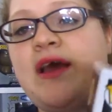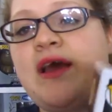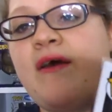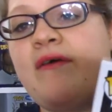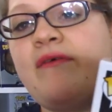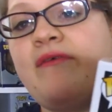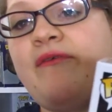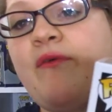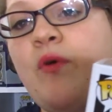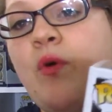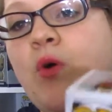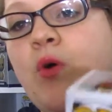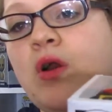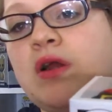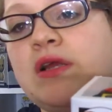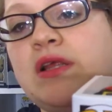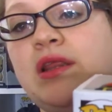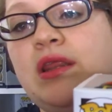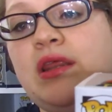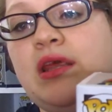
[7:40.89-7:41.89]

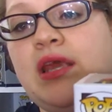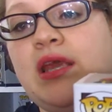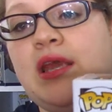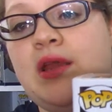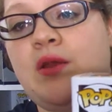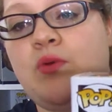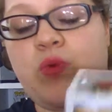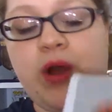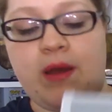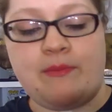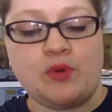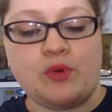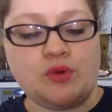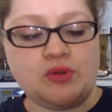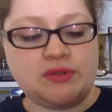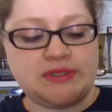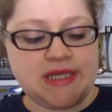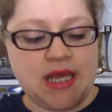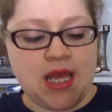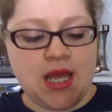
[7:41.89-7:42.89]
for the
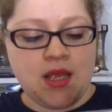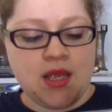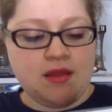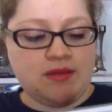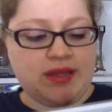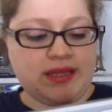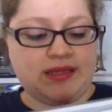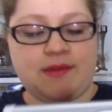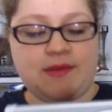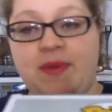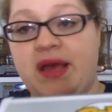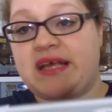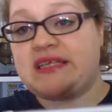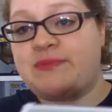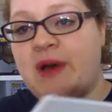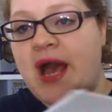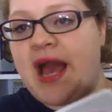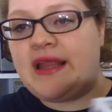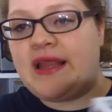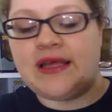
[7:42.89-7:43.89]
Rebels, like the
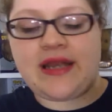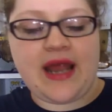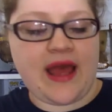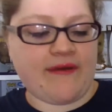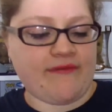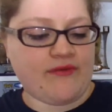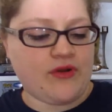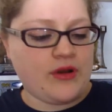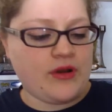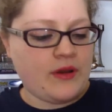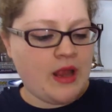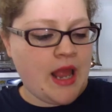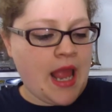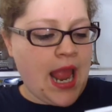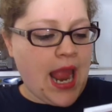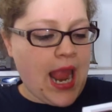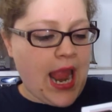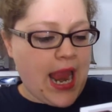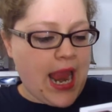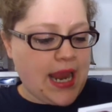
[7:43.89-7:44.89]
best pilot ever.
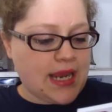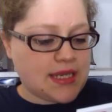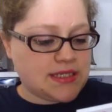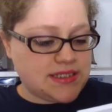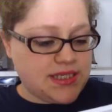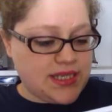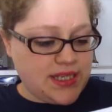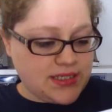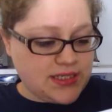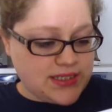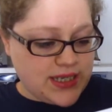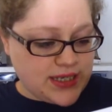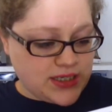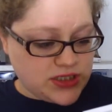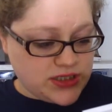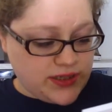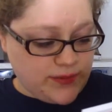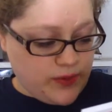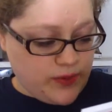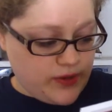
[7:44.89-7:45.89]
And he's
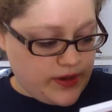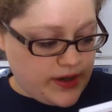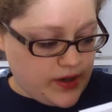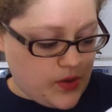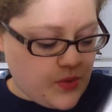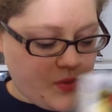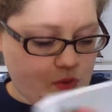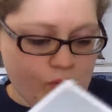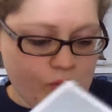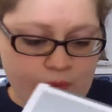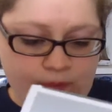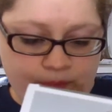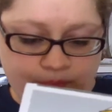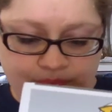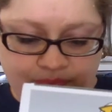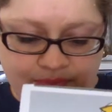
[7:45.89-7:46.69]
actually pretty cool.